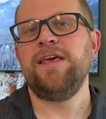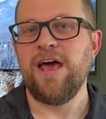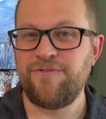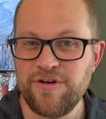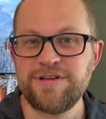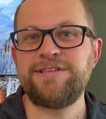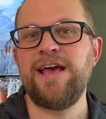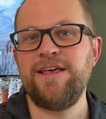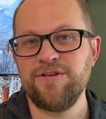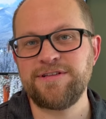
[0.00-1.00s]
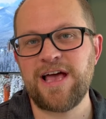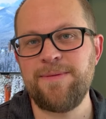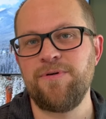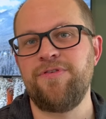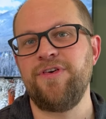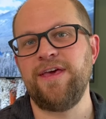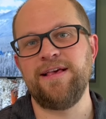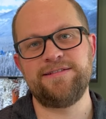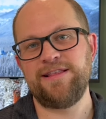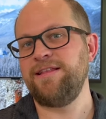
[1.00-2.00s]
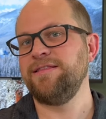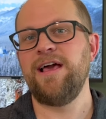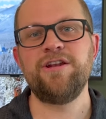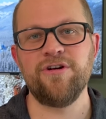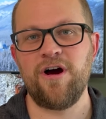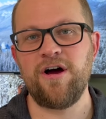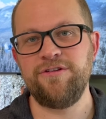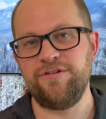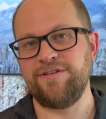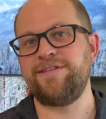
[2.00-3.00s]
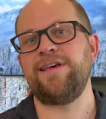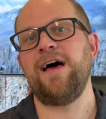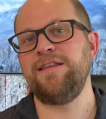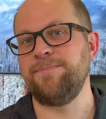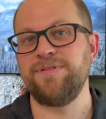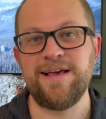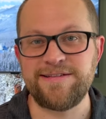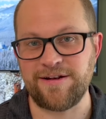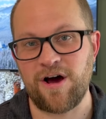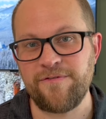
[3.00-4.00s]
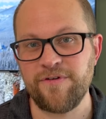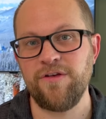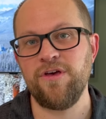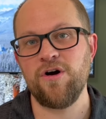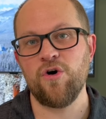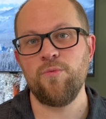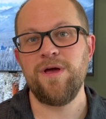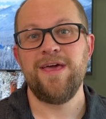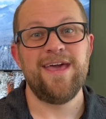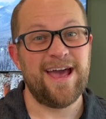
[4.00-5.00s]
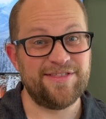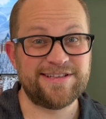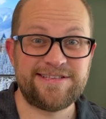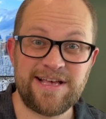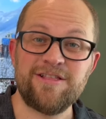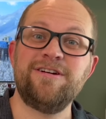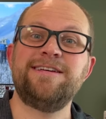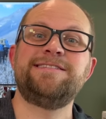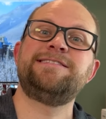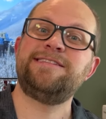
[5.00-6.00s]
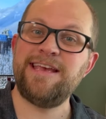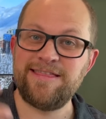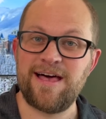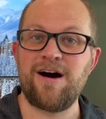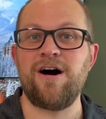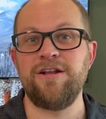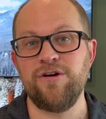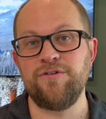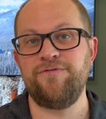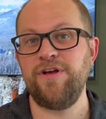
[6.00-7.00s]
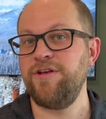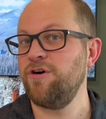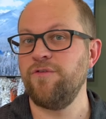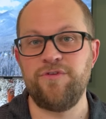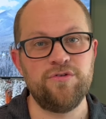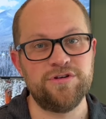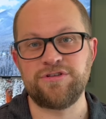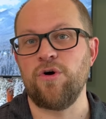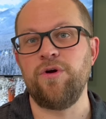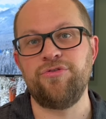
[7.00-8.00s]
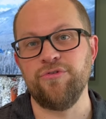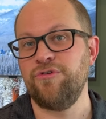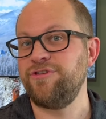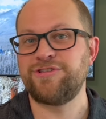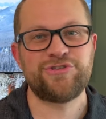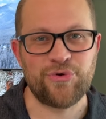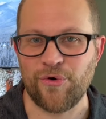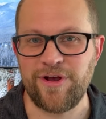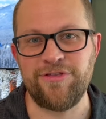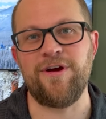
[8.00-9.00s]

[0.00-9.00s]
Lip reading: If you're saying those type of things and then later on you decide to place an offer on the home and the seller has seen that audio and video of you just going through and destroying their